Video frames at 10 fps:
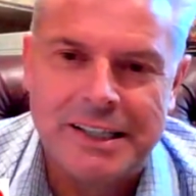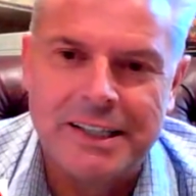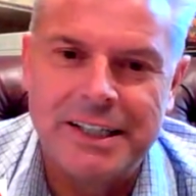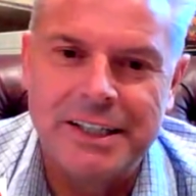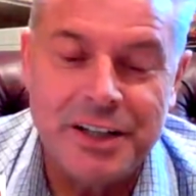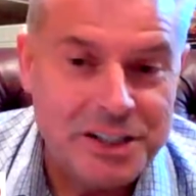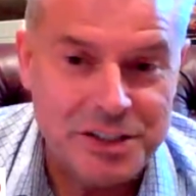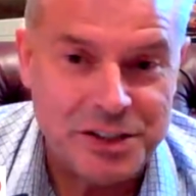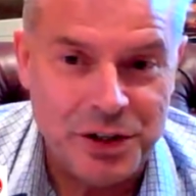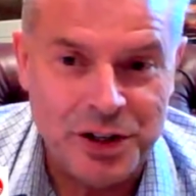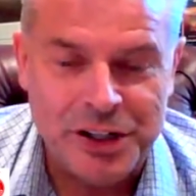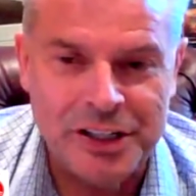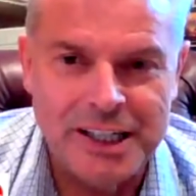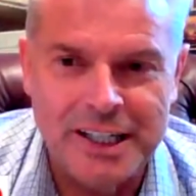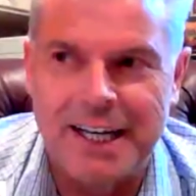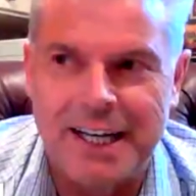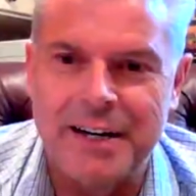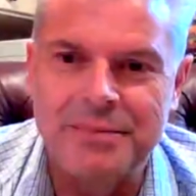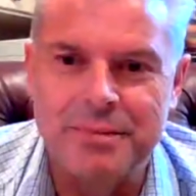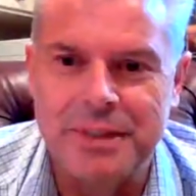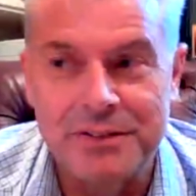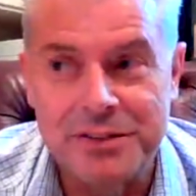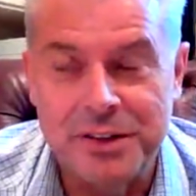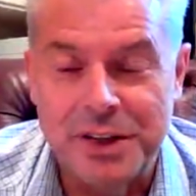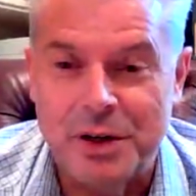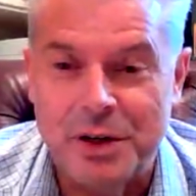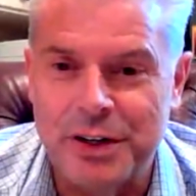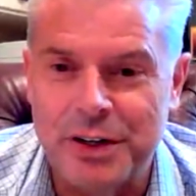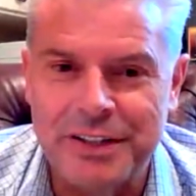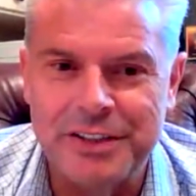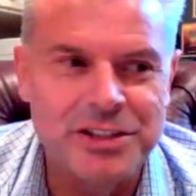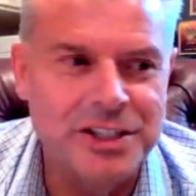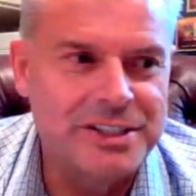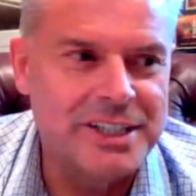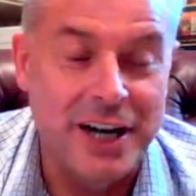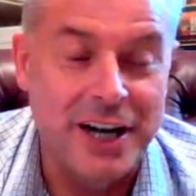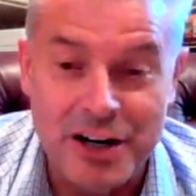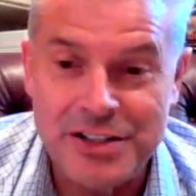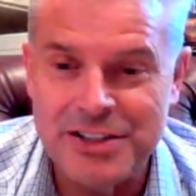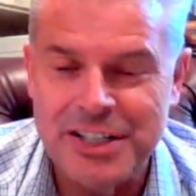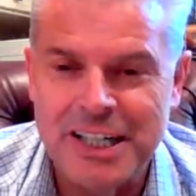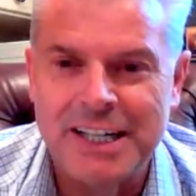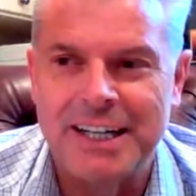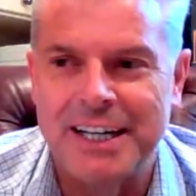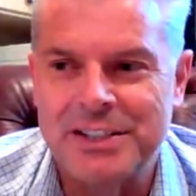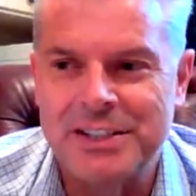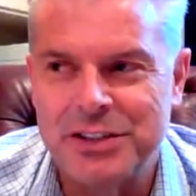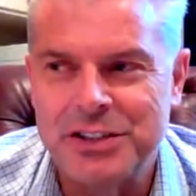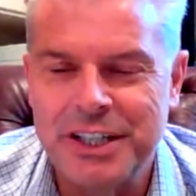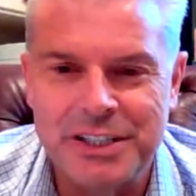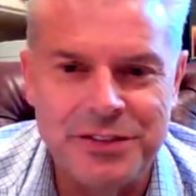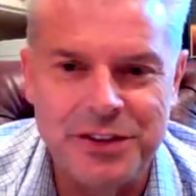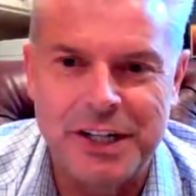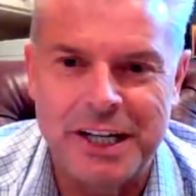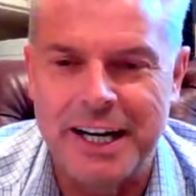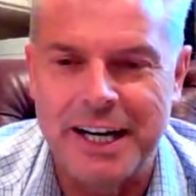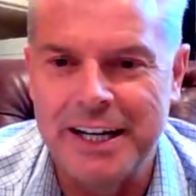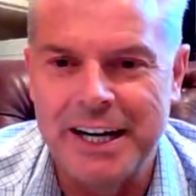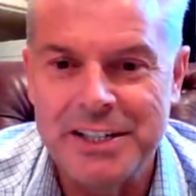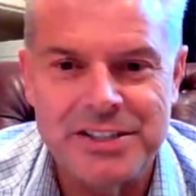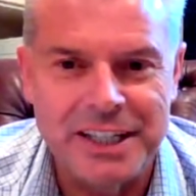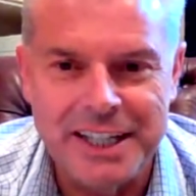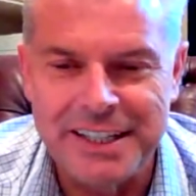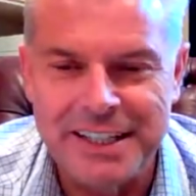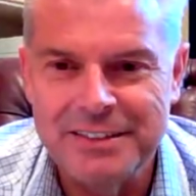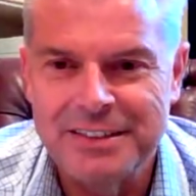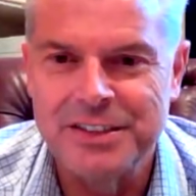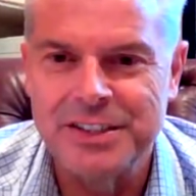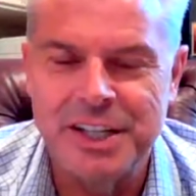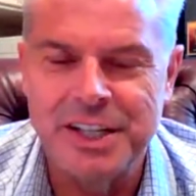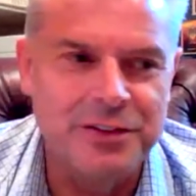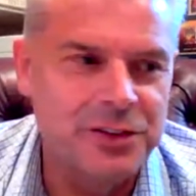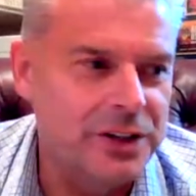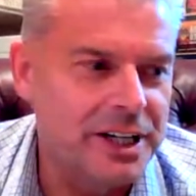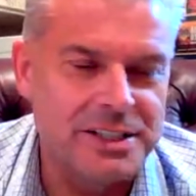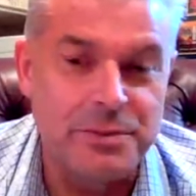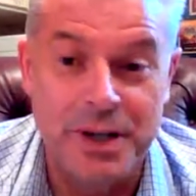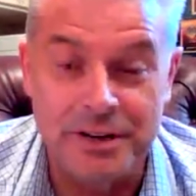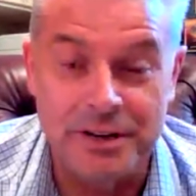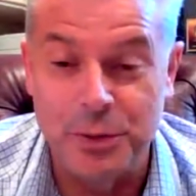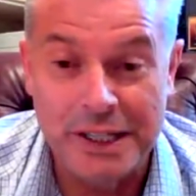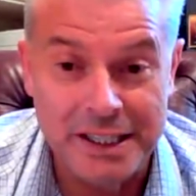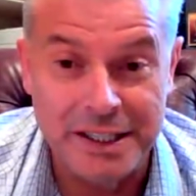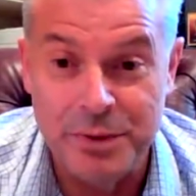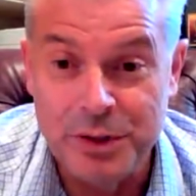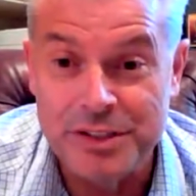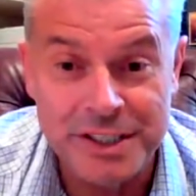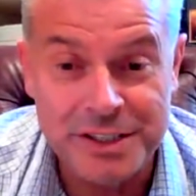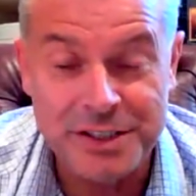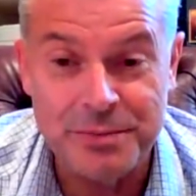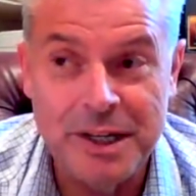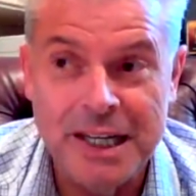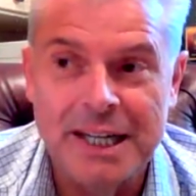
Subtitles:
youngest daughter lives around the corner, and she's a nurse, and so she has Fiona and I isolating just now. Fiona has a bit of a weakened immune system,